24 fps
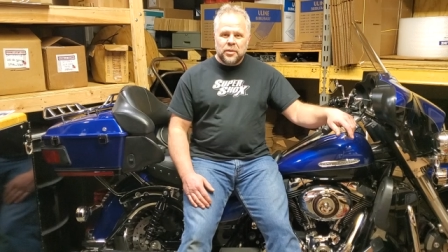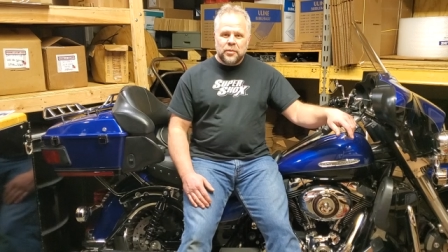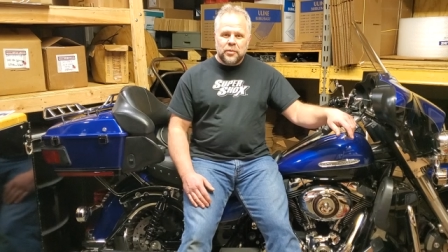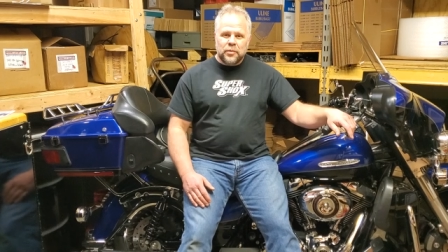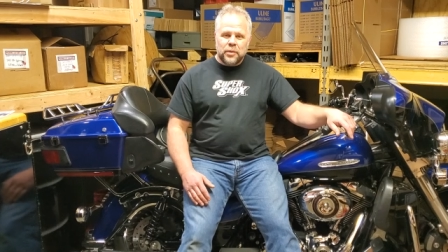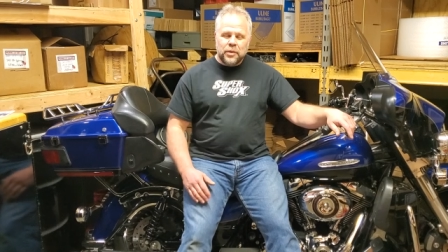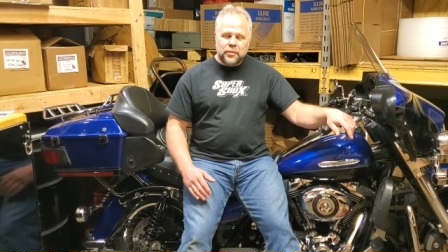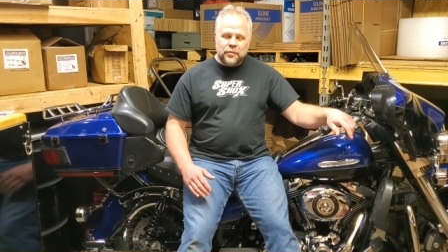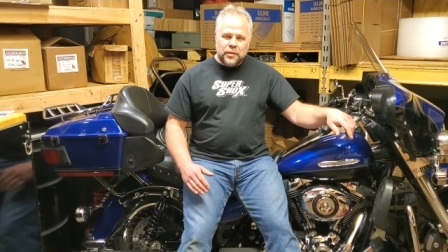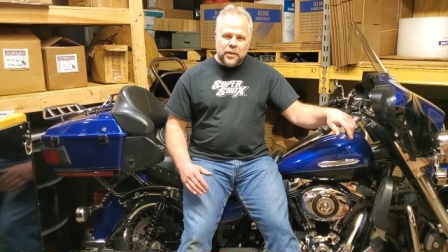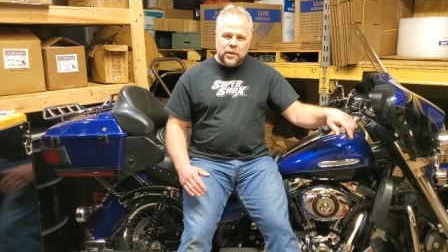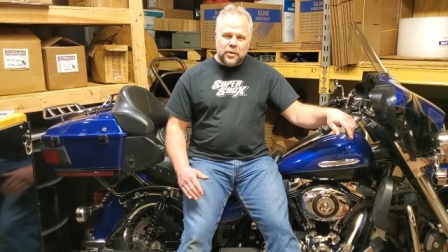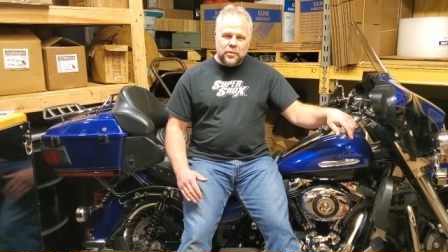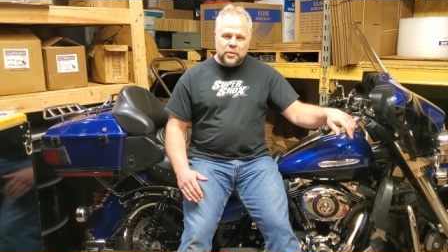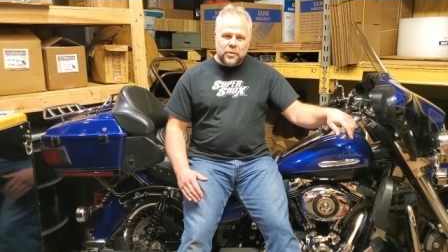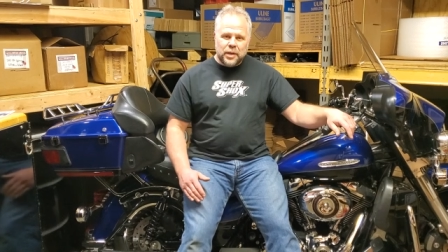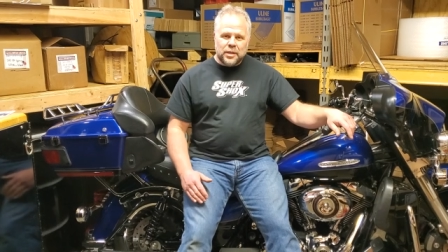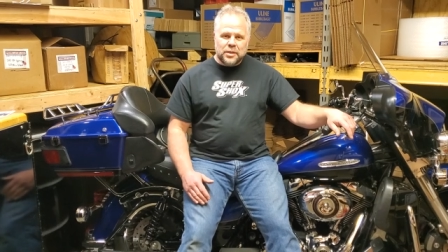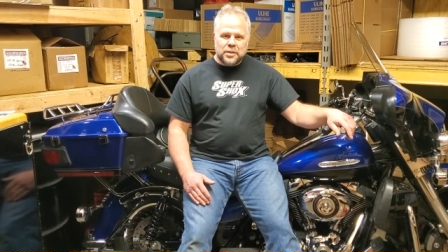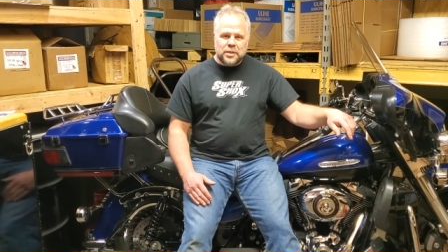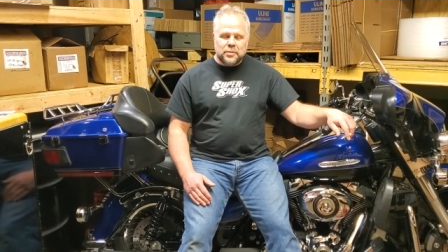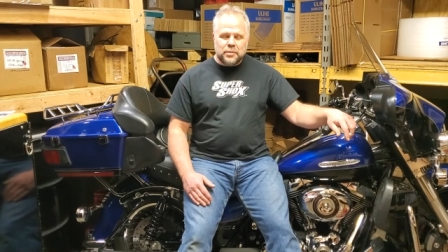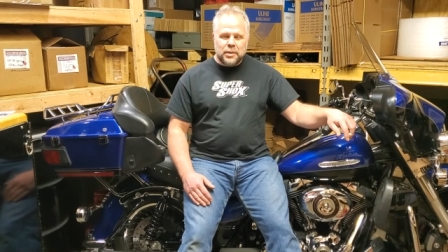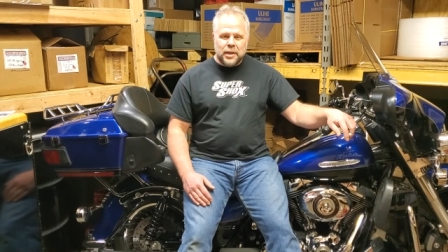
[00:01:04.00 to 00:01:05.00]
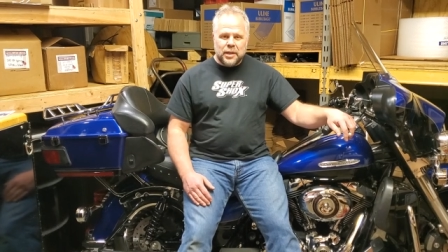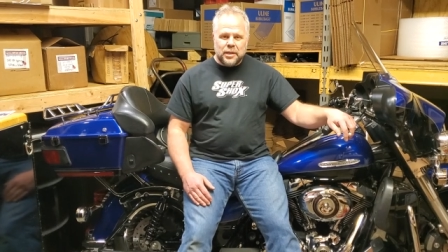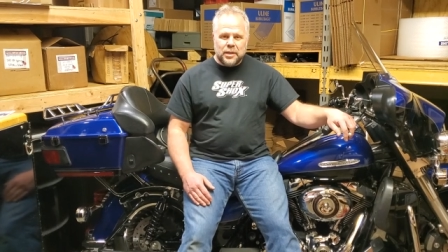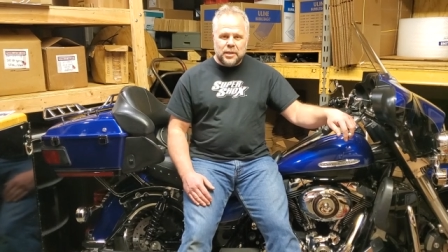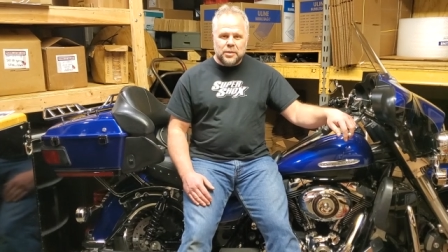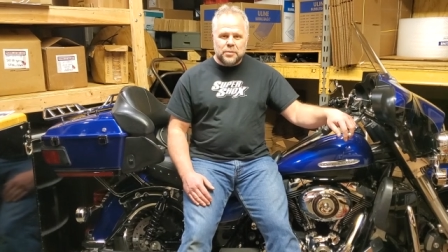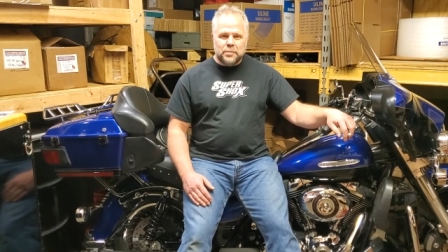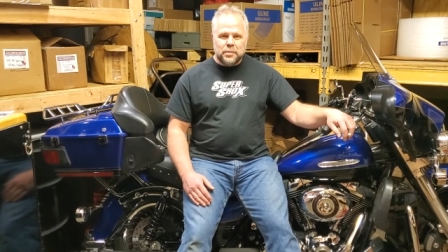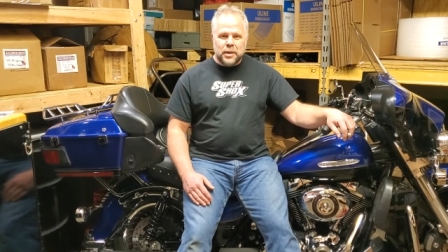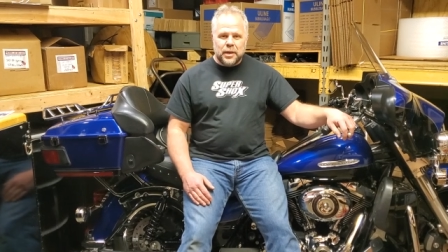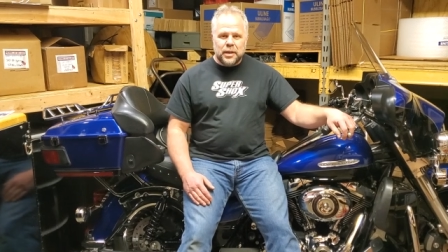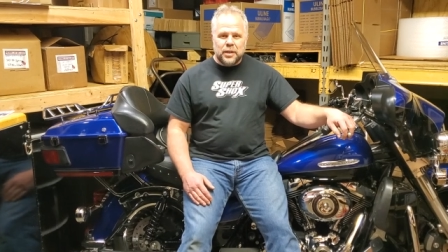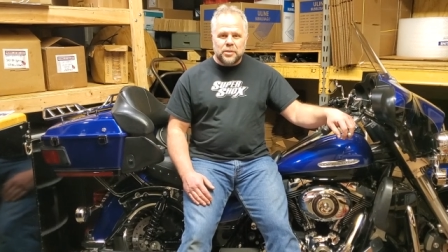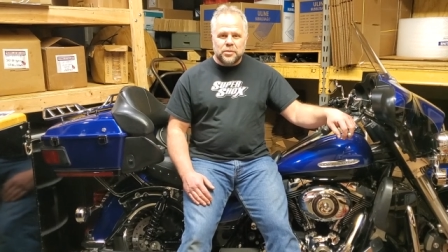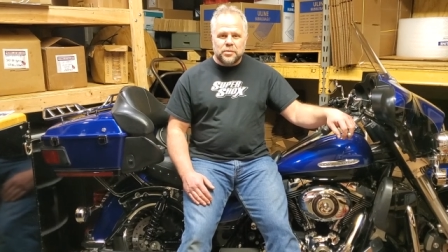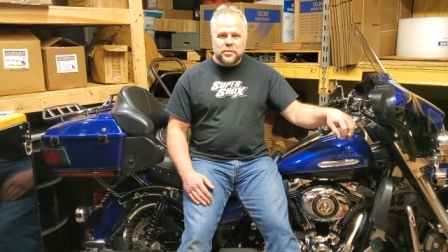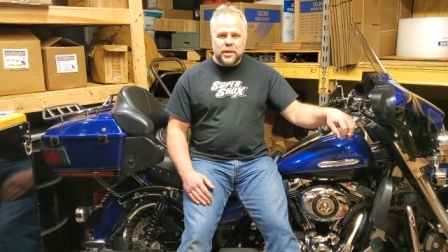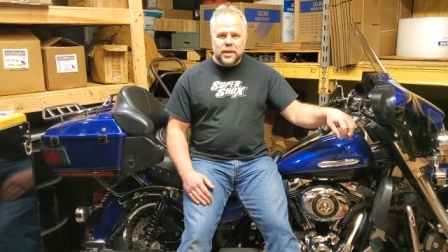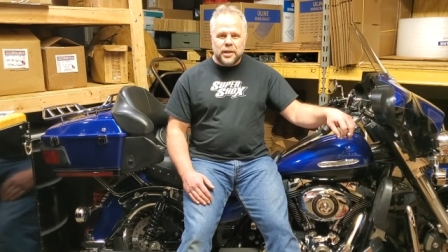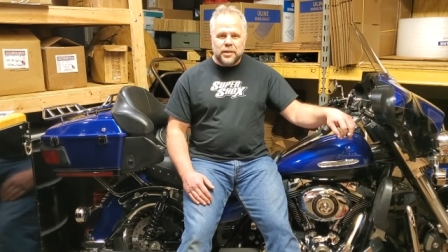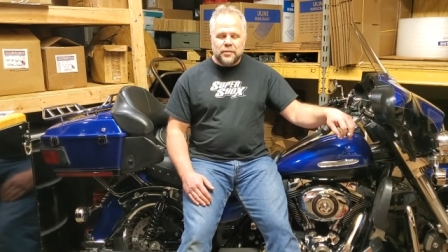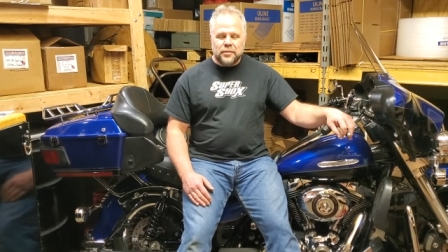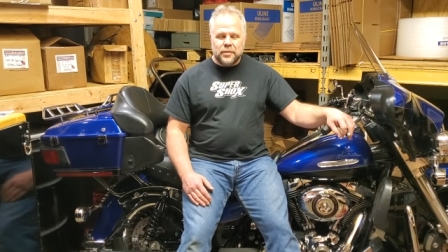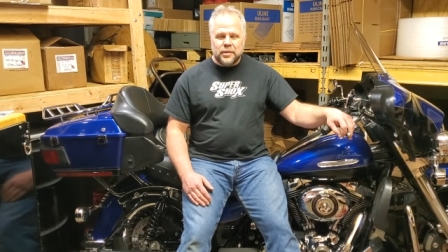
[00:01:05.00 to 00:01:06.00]
We found ways to make these bikes
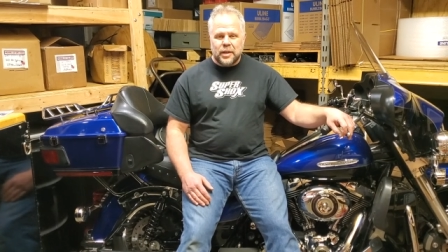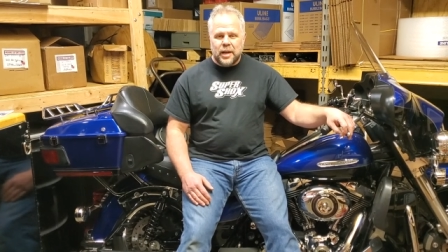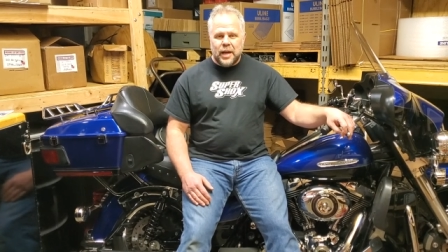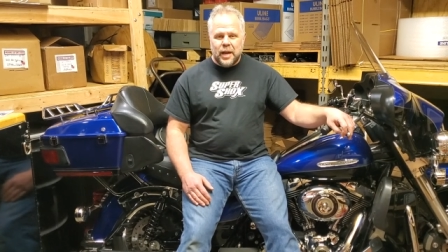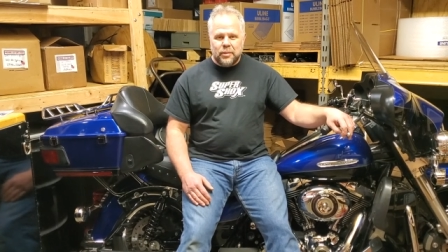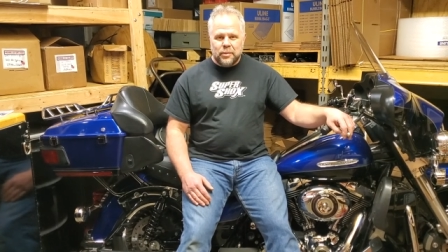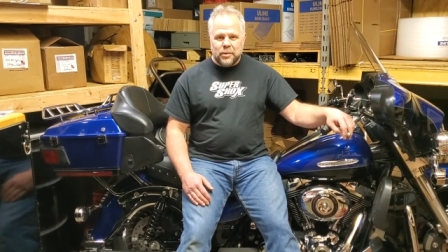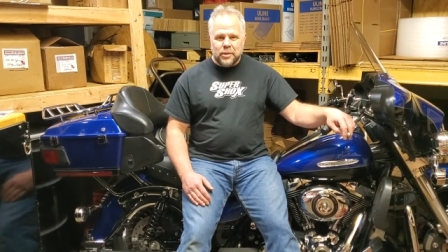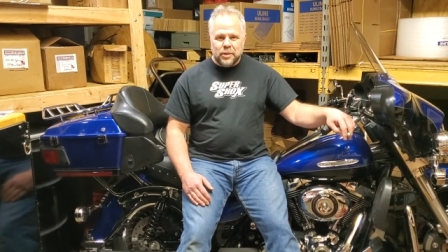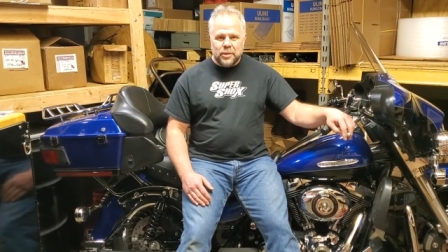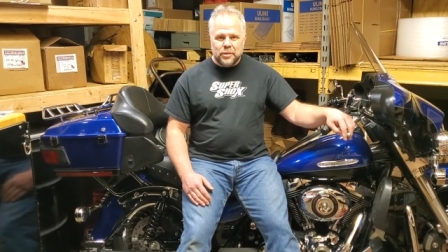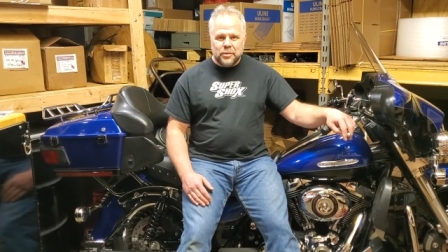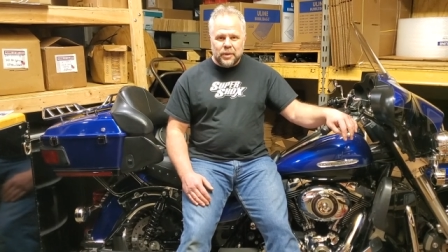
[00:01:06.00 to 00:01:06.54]
ride phenomenally